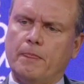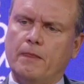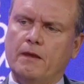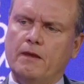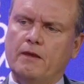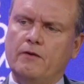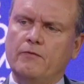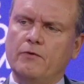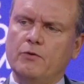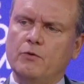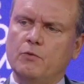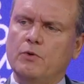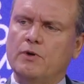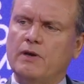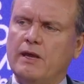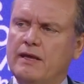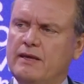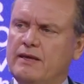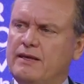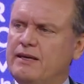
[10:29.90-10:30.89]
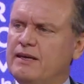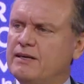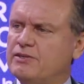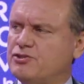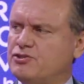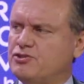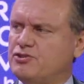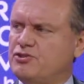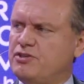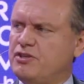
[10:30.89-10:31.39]

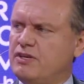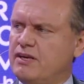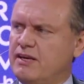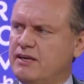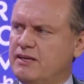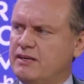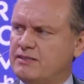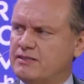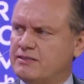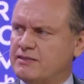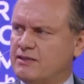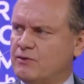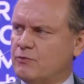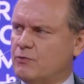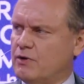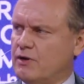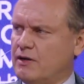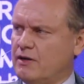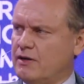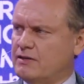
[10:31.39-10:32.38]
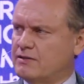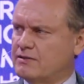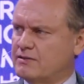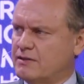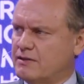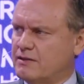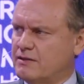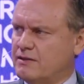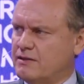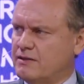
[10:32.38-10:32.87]
ESG is and what it
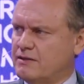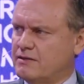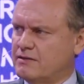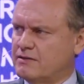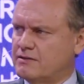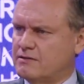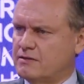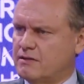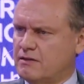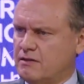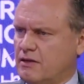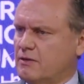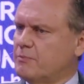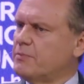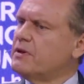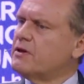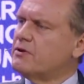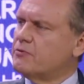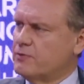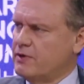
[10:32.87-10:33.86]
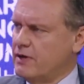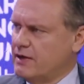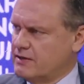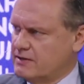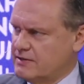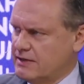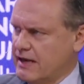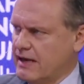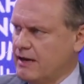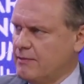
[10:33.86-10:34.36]
isn't is, I think, being
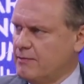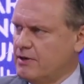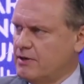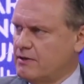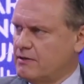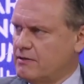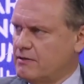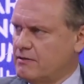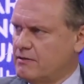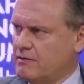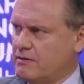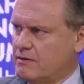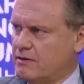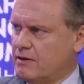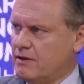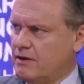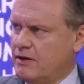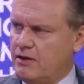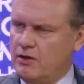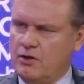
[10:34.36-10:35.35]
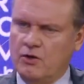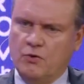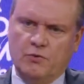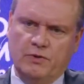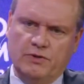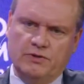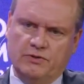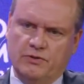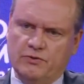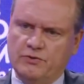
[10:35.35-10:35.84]
re-examined. You know,
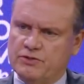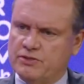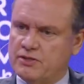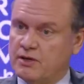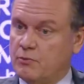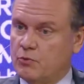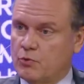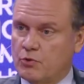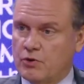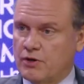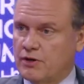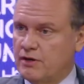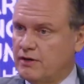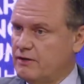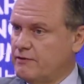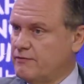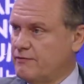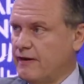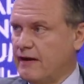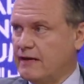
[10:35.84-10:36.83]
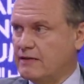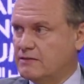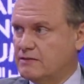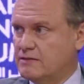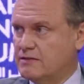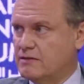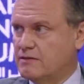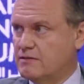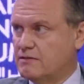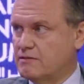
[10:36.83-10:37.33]
we do some work in
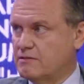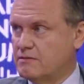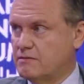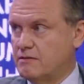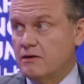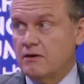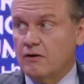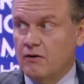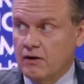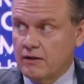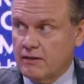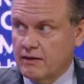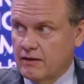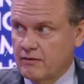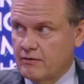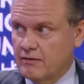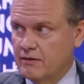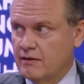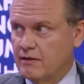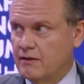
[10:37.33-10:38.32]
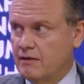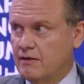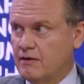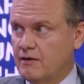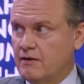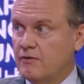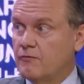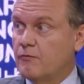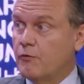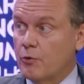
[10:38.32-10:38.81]
defense. It's, you know, I think
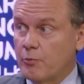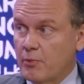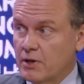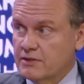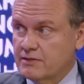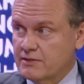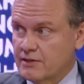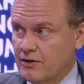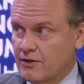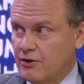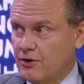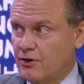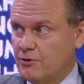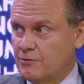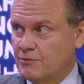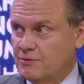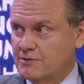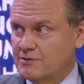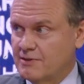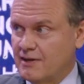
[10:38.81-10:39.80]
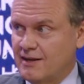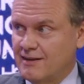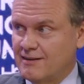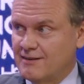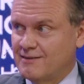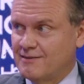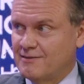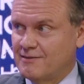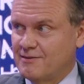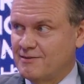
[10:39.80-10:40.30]
4 months ago is that
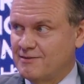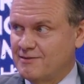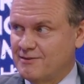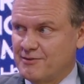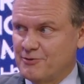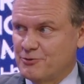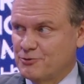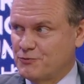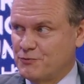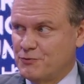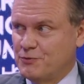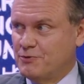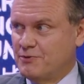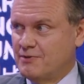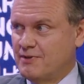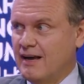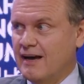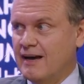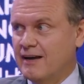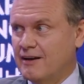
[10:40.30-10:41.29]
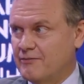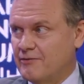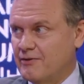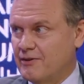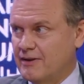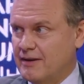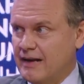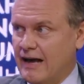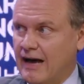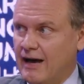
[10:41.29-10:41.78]
it was viewed
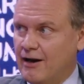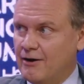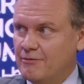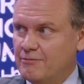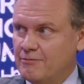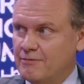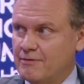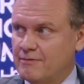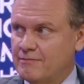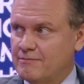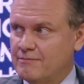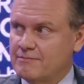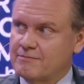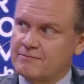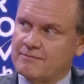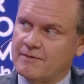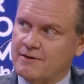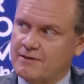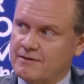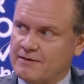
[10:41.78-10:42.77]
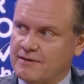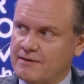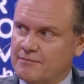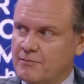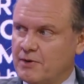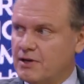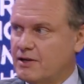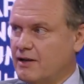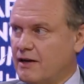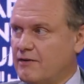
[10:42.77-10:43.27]
negatively. Now,
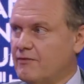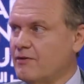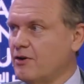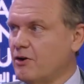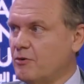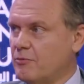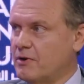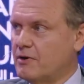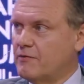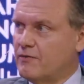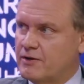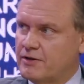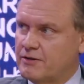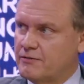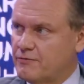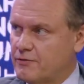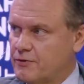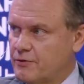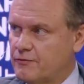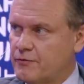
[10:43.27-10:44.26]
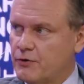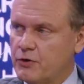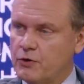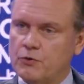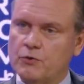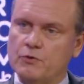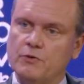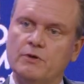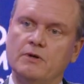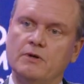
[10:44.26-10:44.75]
might have a little bit of a different view.